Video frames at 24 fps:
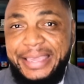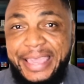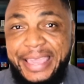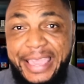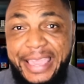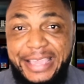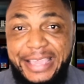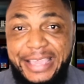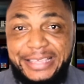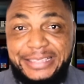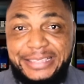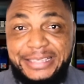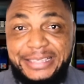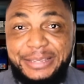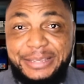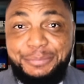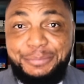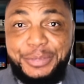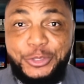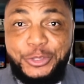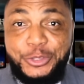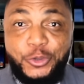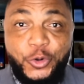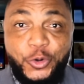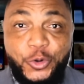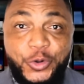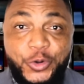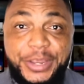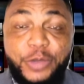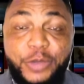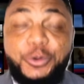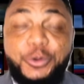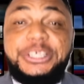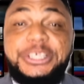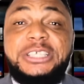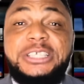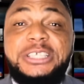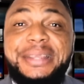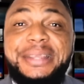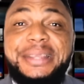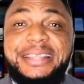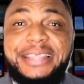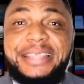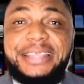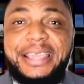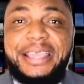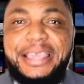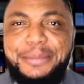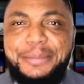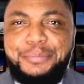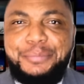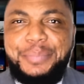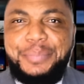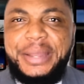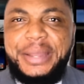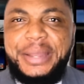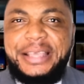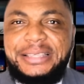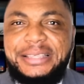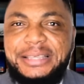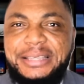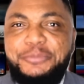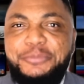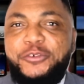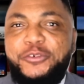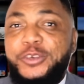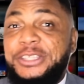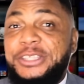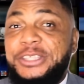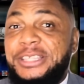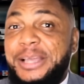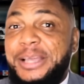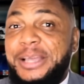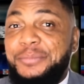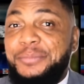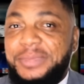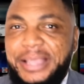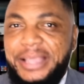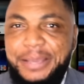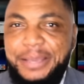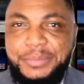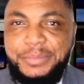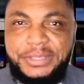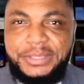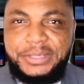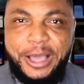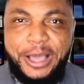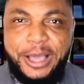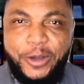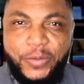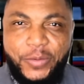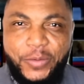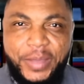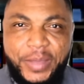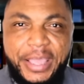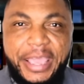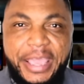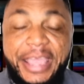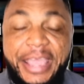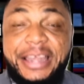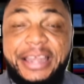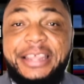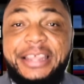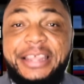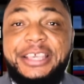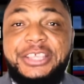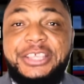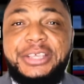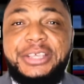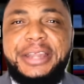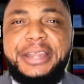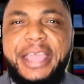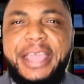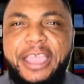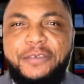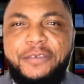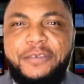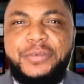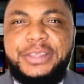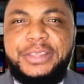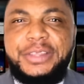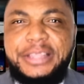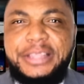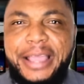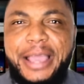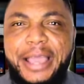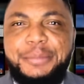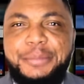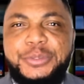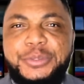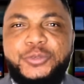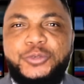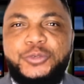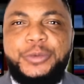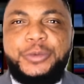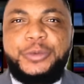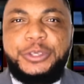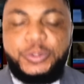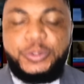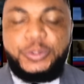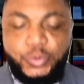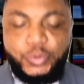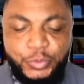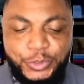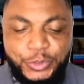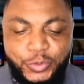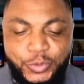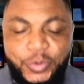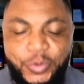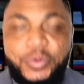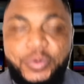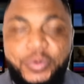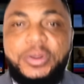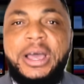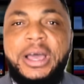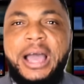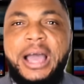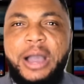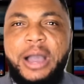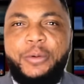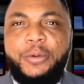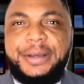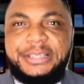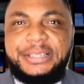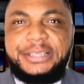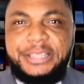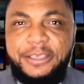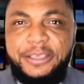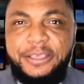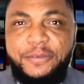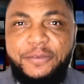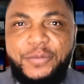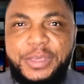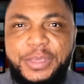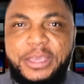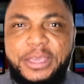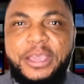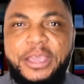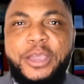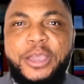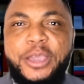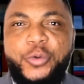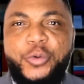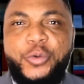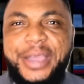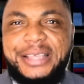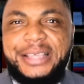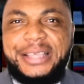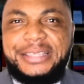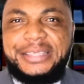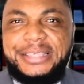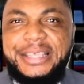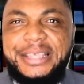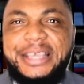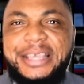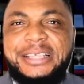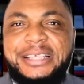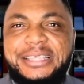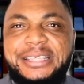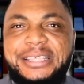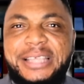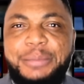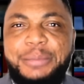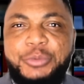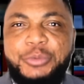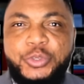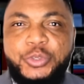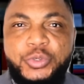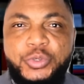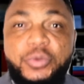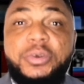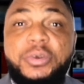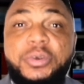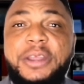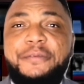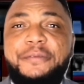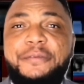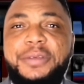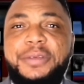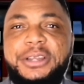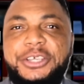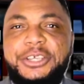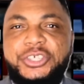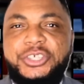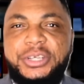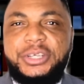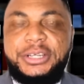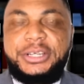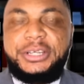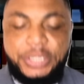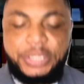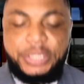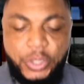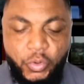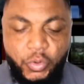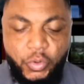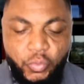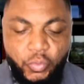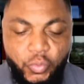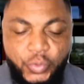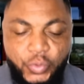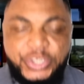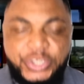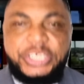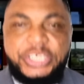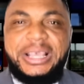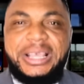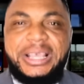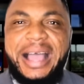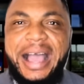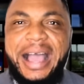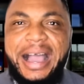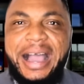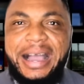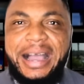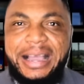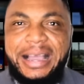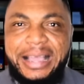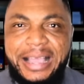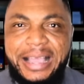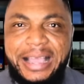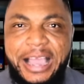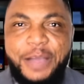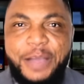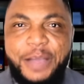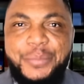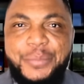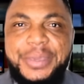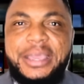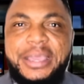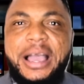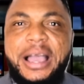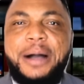case in pretoria which has been taking place for some times now and each and every times we switch on our tv we are seeing some new revelations which are coming